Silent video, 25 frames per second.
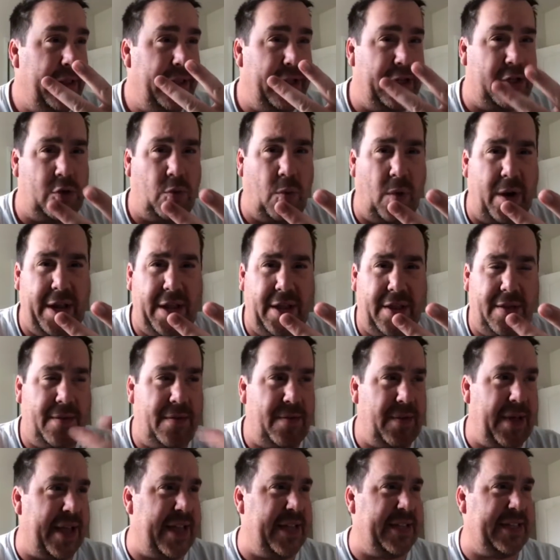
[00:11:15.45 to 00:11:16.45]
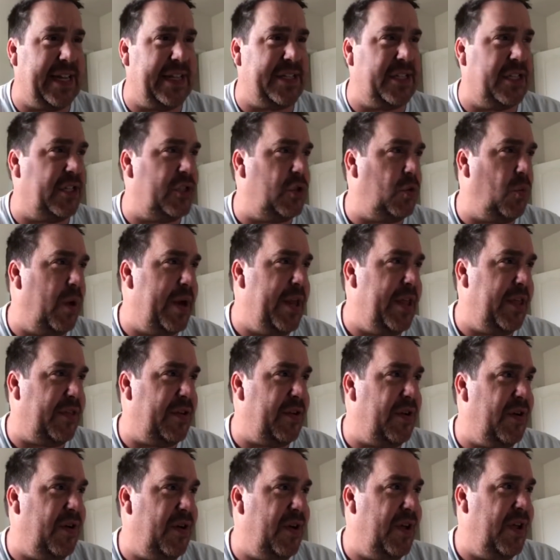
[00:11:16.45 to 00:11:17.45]
The 20, I guess that's the
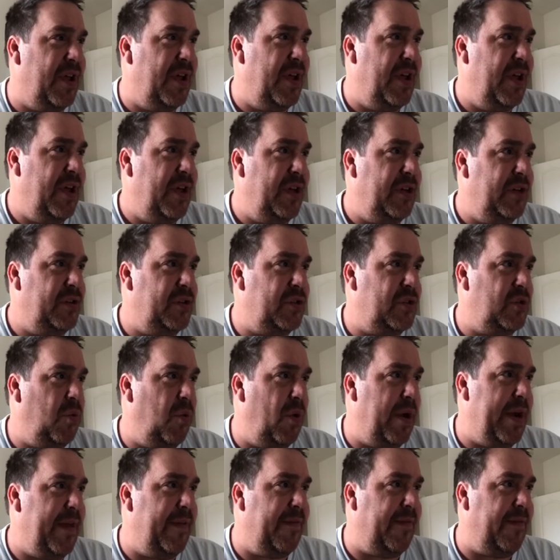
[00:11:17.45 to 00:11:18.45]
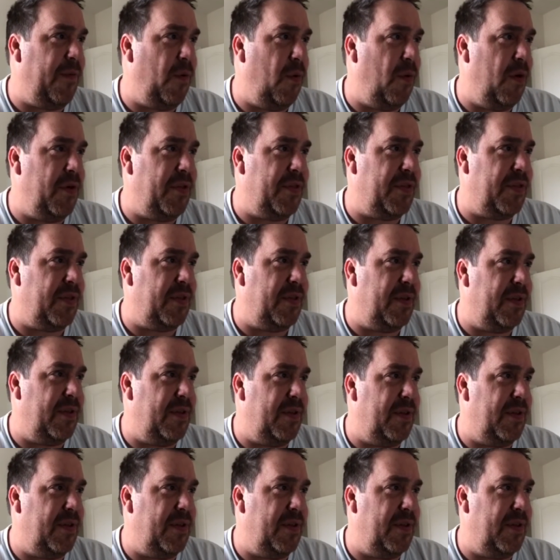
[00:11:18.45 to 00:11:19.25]
23rd, 24th.